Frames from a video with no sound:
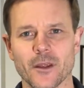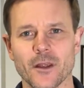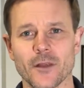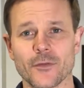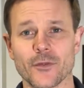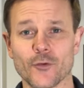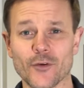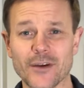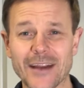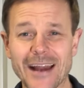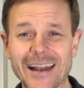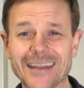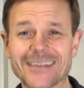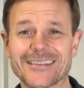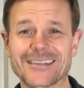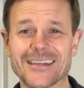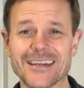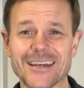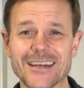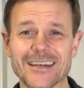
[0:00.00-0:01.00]
The
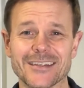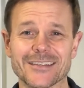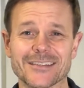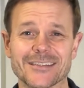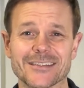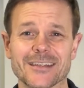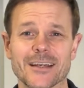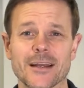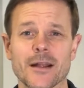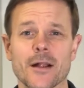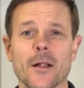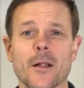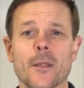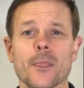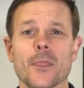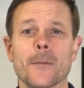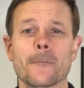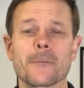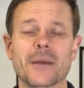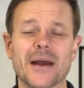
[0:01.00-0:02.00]
reality is,
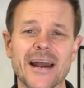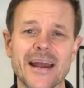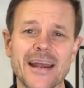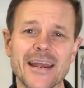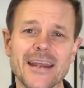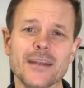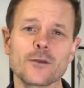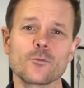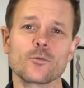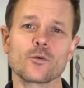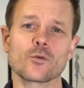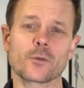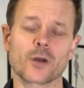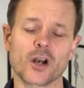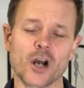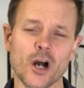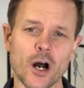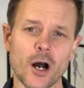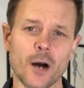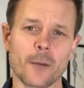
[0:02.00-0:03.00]
the pain will
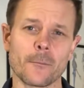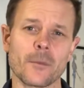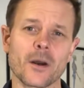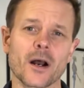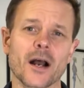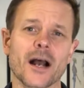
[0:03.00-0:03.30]
come